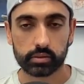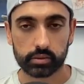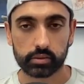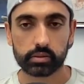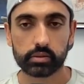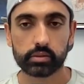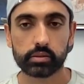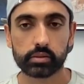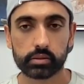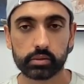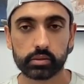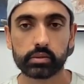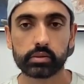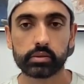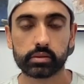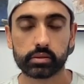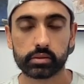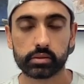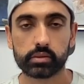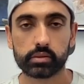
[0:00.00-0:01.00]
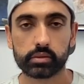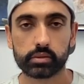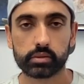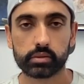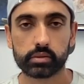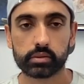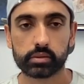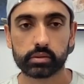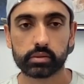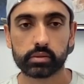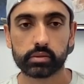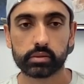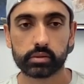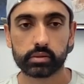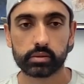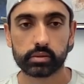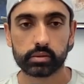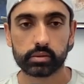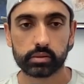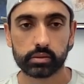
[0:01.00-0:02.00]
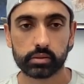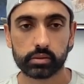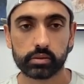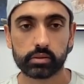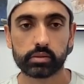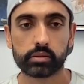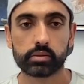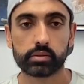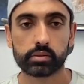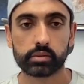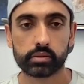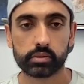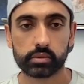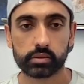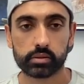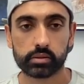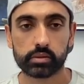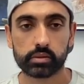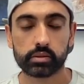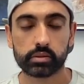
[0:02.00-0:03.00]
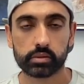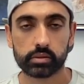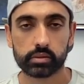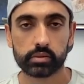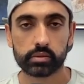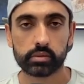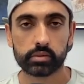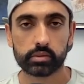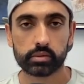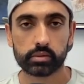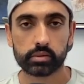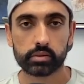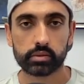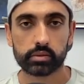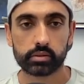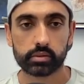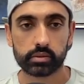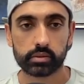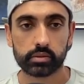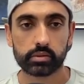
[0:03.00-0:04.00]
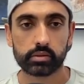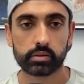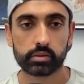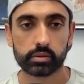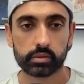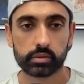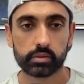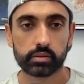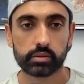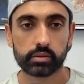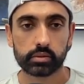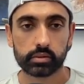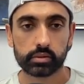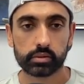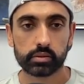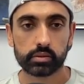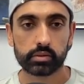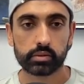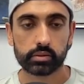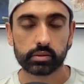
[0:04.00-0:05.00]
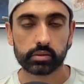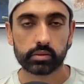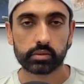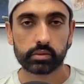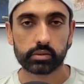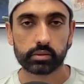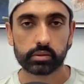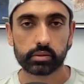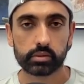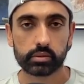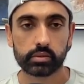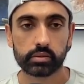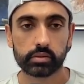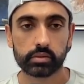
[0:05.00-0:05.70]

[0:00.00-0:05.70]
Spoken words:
This person isn't speaking.